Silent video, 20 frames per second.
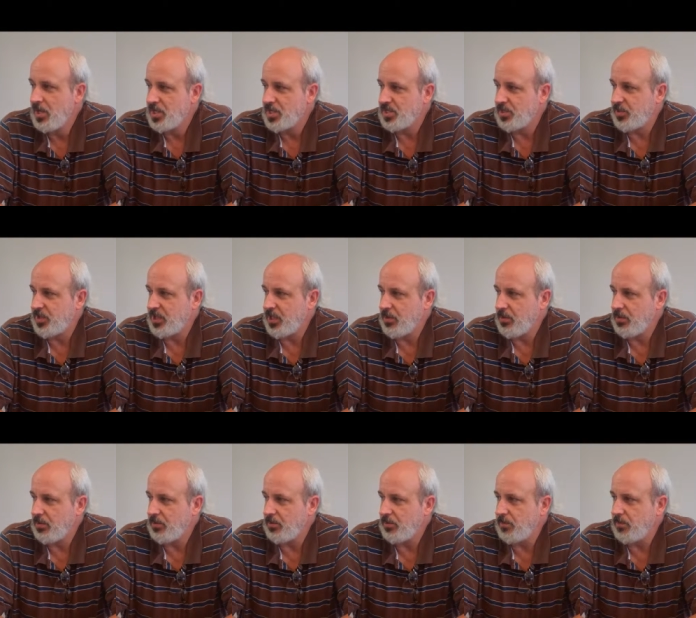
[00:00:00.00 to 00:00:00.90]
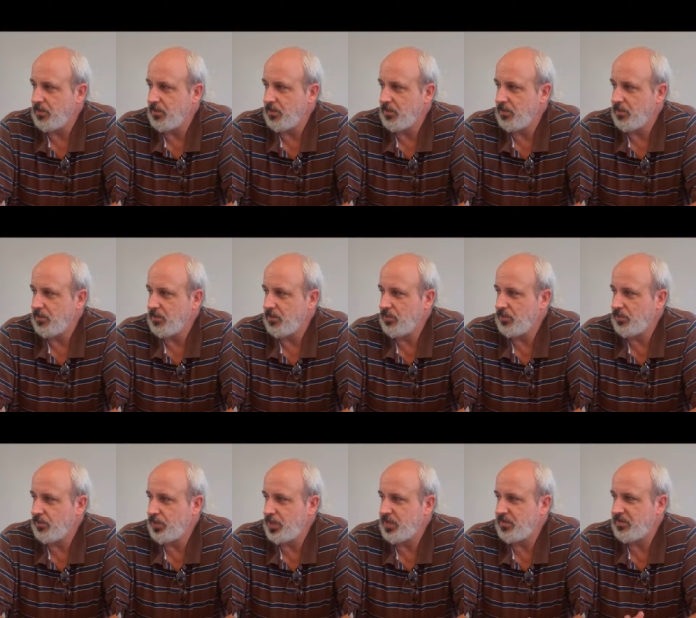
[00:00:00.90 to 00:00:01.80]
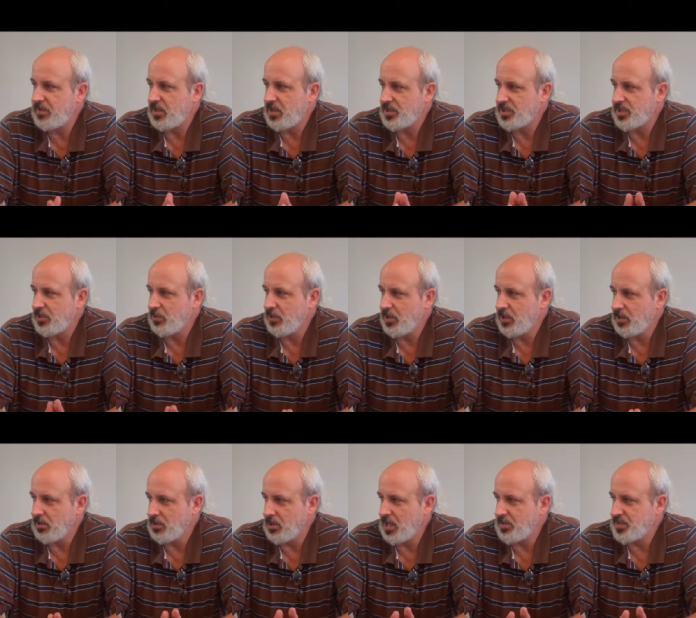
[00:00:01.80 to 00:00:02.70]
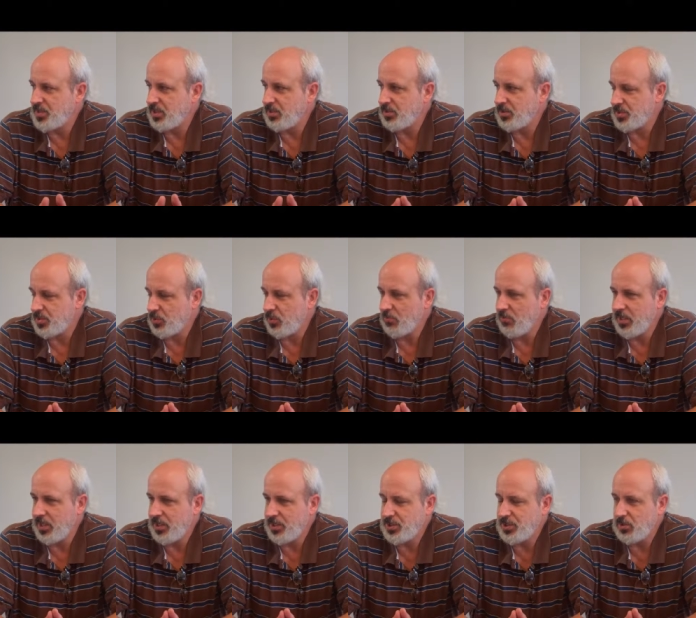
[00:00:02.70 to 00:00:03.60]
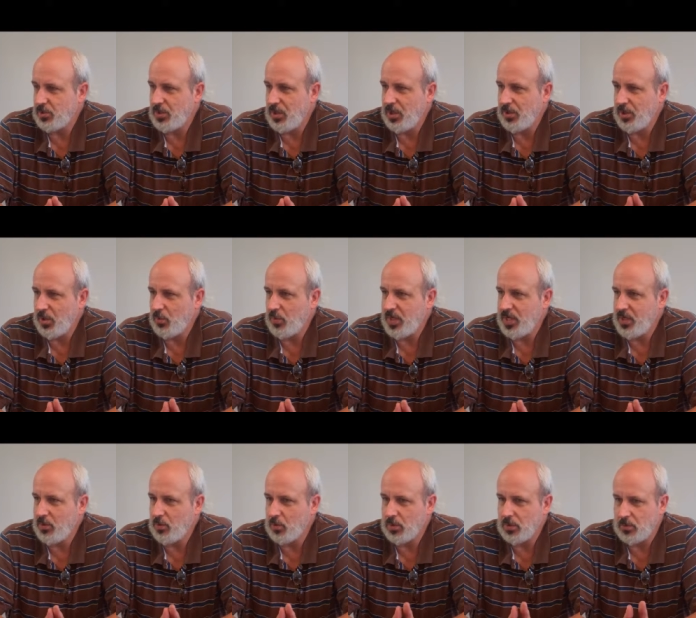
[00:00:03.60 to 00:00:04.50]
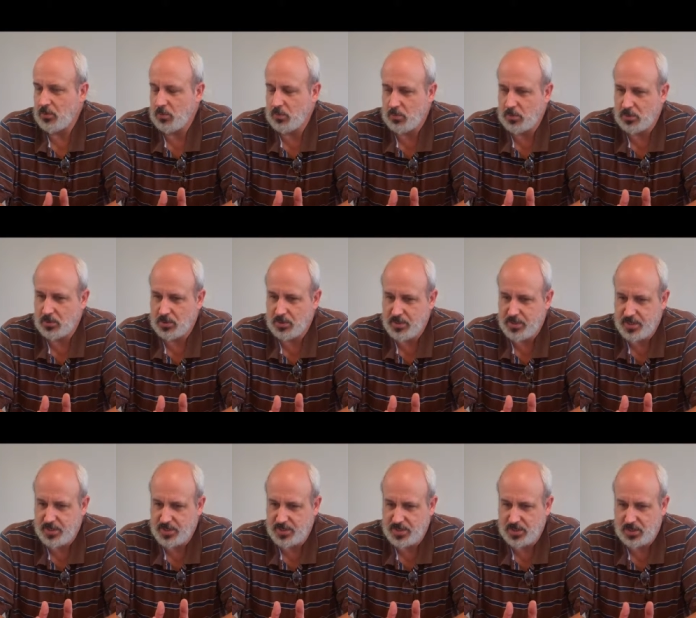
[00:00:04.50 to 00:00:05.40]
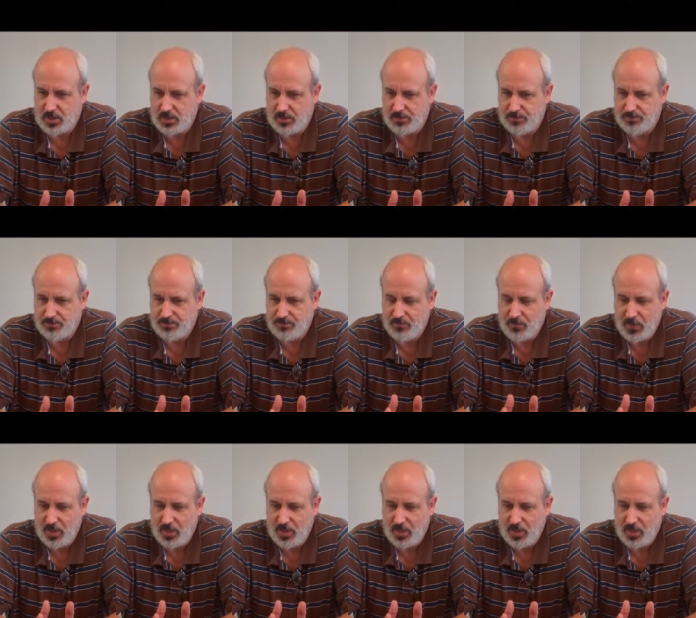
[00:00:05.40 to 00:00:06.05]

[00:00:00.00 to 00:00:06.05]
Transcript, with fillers: some of the other pitfalls that we, or obstacles that we ran into along the way were, were that um,